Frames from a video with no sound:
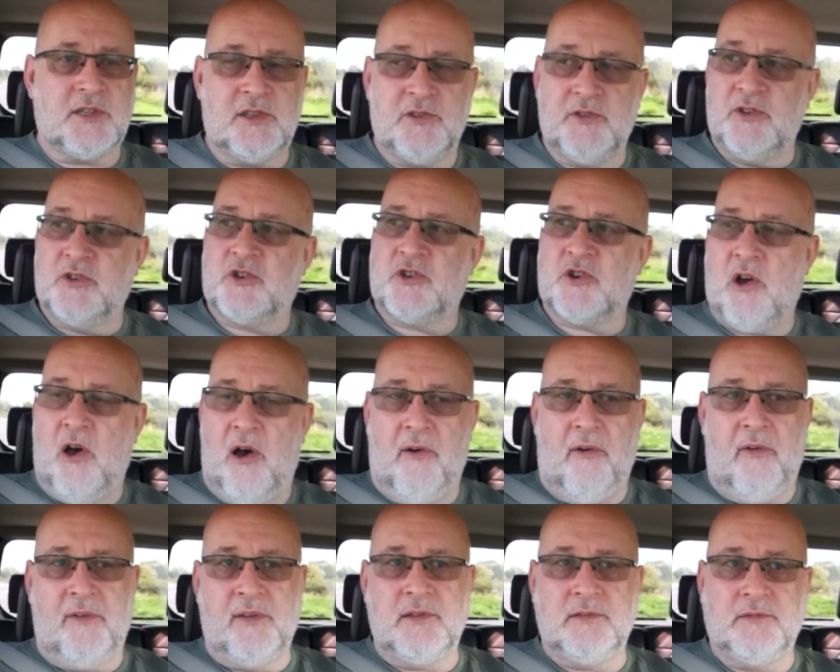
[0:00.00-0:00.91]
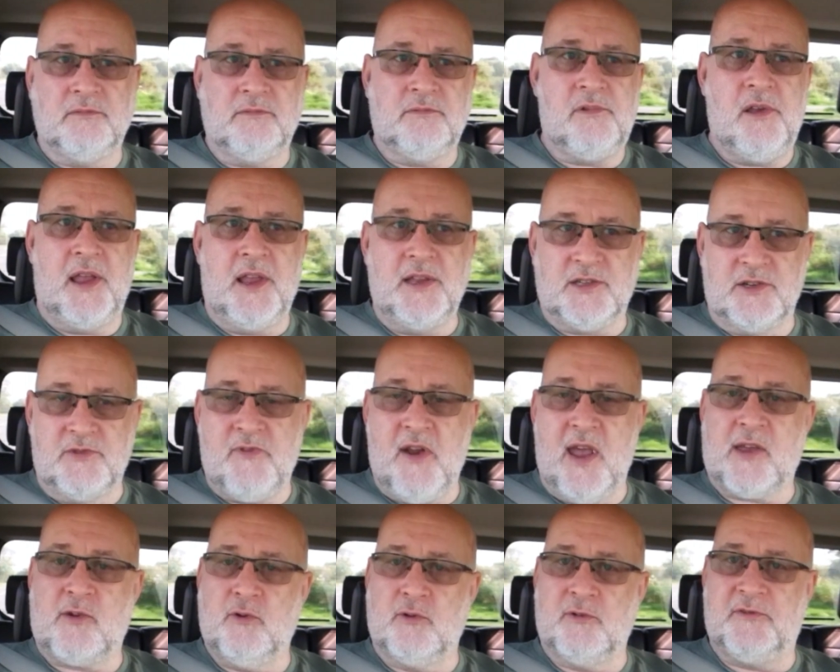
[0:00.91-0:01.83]
After on the trot yards, is a
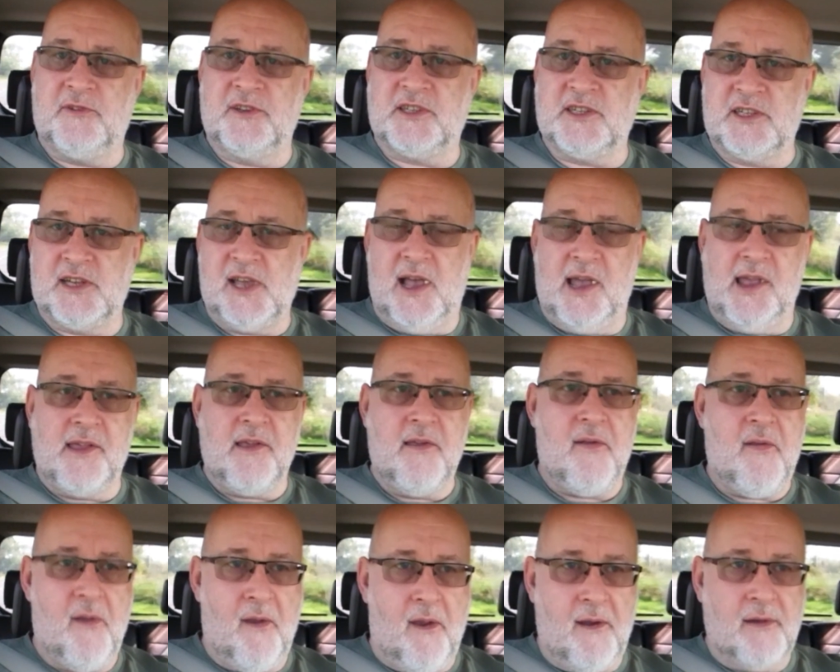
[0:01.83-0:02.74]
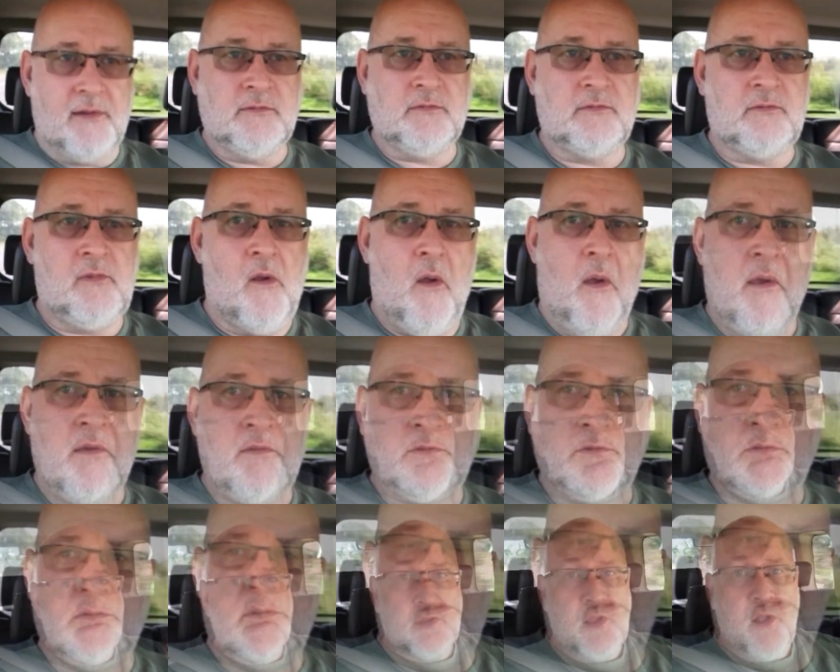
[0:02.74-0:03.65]
record for today. Right, Church Lane.